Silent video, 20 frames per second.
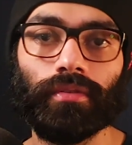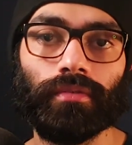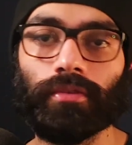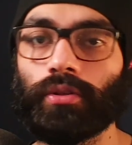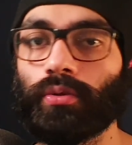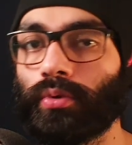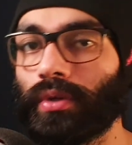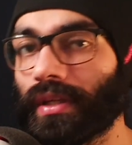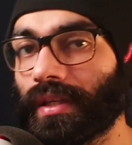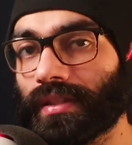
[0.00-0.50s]

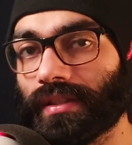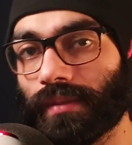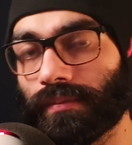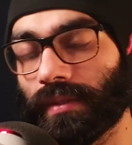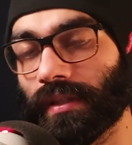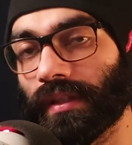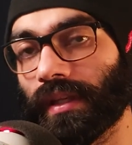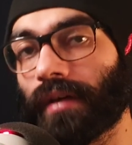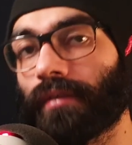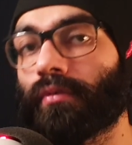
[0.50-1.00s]
DUIK is
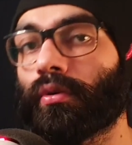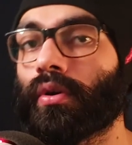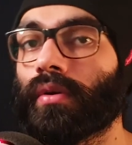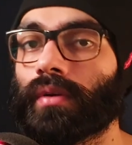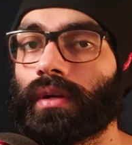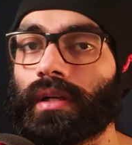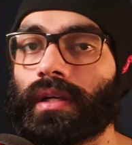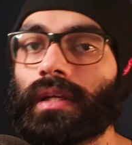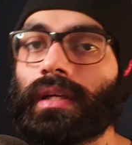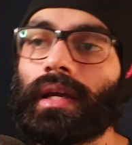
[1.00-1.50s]
something that I
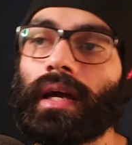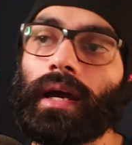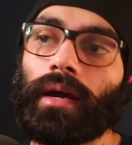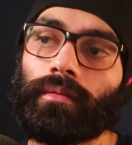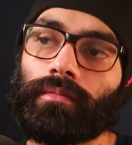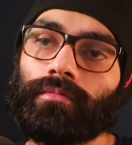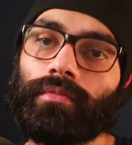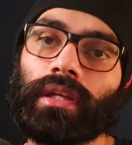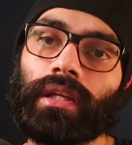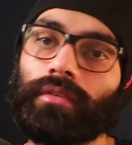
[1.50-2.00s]
already
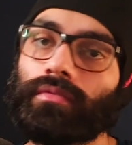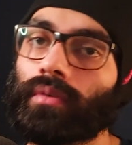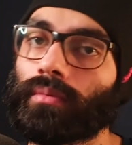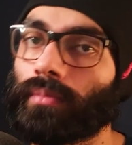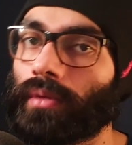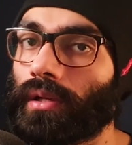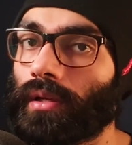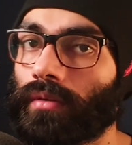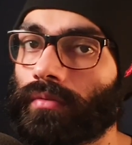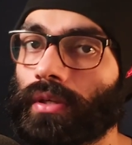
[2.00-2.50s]
am very
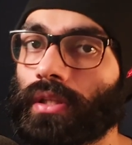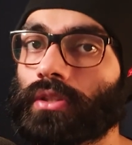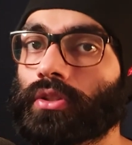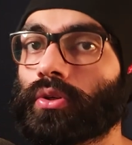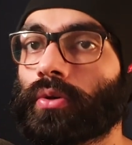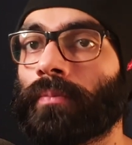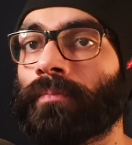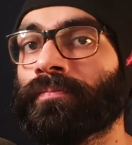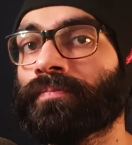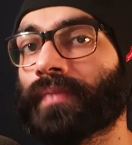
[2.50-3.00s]
familiar with.
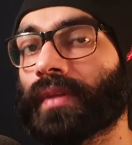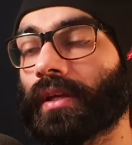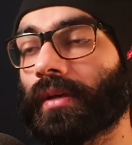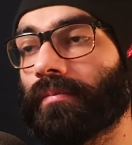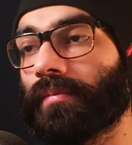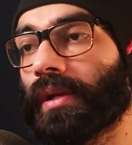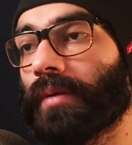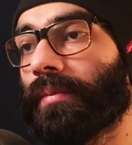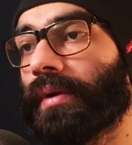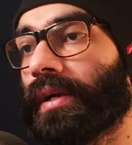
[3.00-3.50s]
So
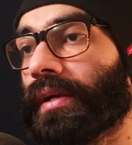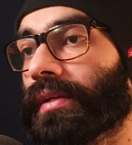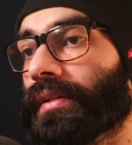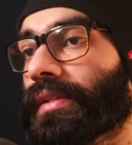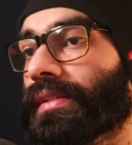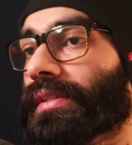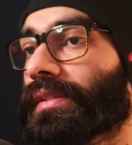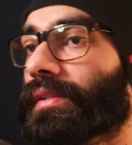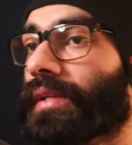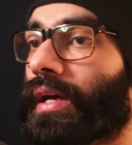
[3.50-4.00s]
implementing
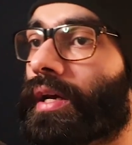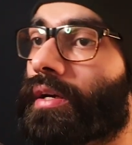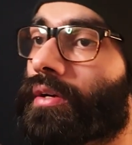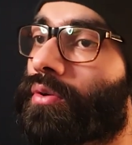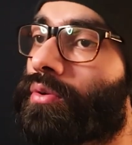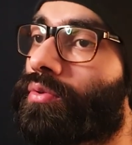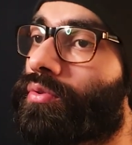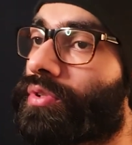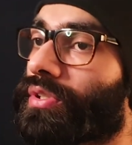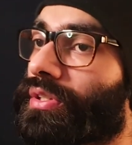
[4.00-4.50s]
this entire
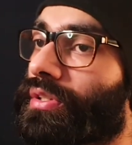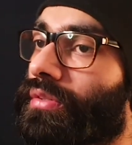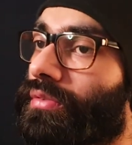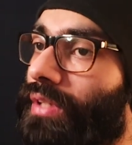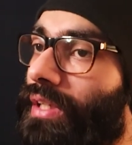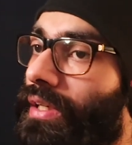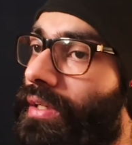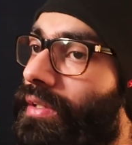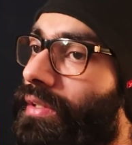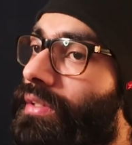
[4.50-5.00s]
course the
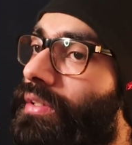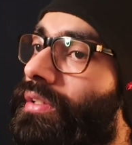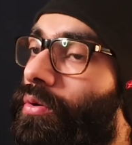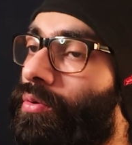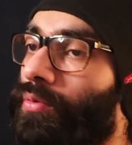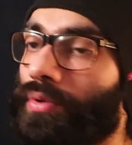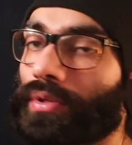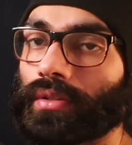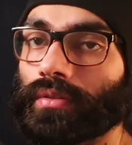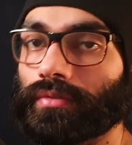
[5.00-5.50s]
way it is
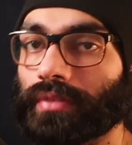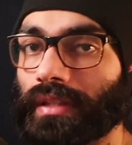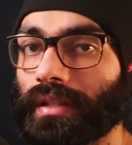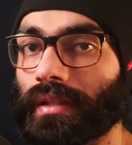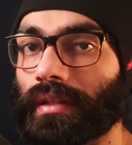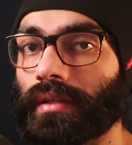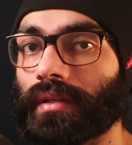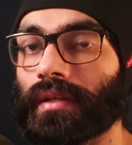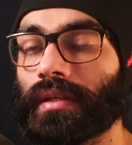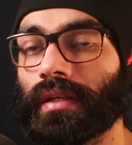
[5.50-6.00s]
over the
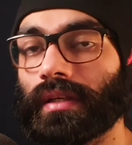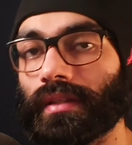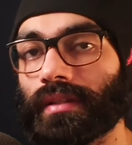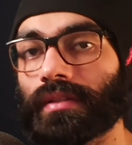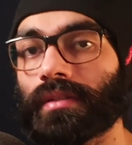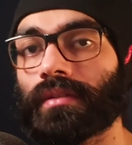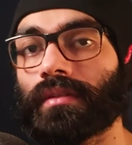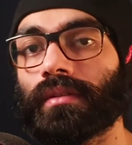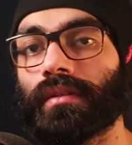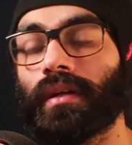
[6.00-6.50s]
weekend
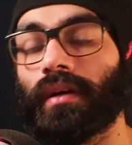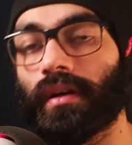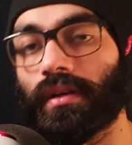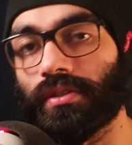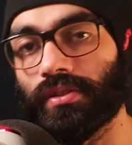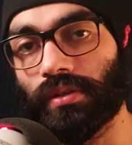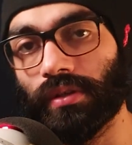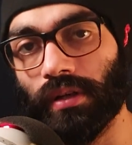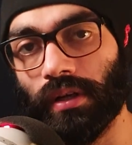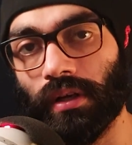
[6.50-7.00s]
is the
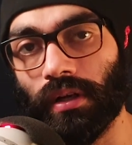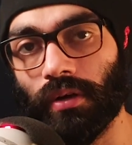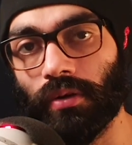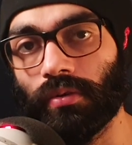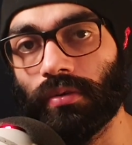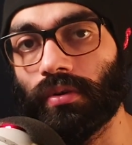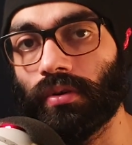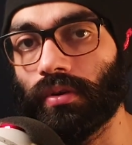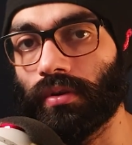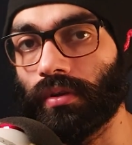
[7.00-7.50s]
agenda
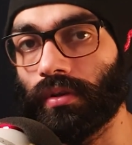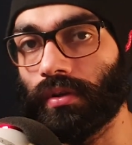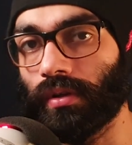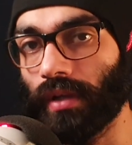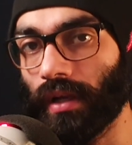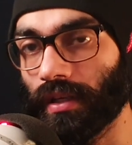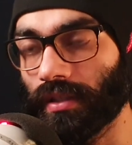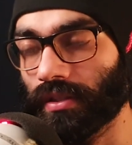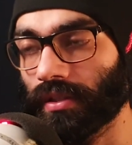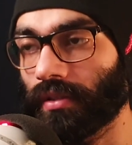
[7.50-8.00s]
now on the
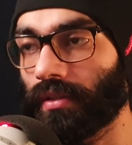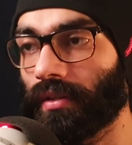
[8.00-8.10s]
task